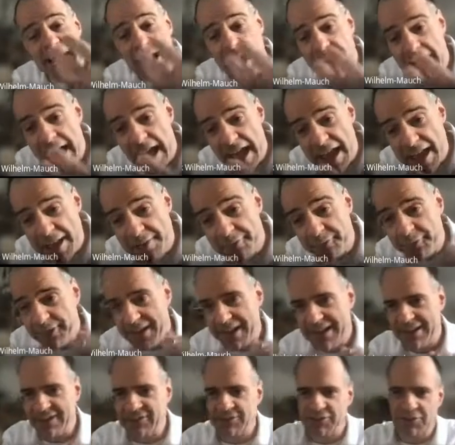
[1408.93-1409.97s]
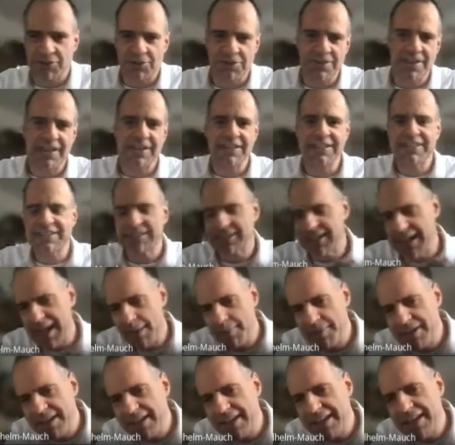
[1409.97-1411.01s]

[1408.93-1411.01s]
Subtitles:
I factor that is coming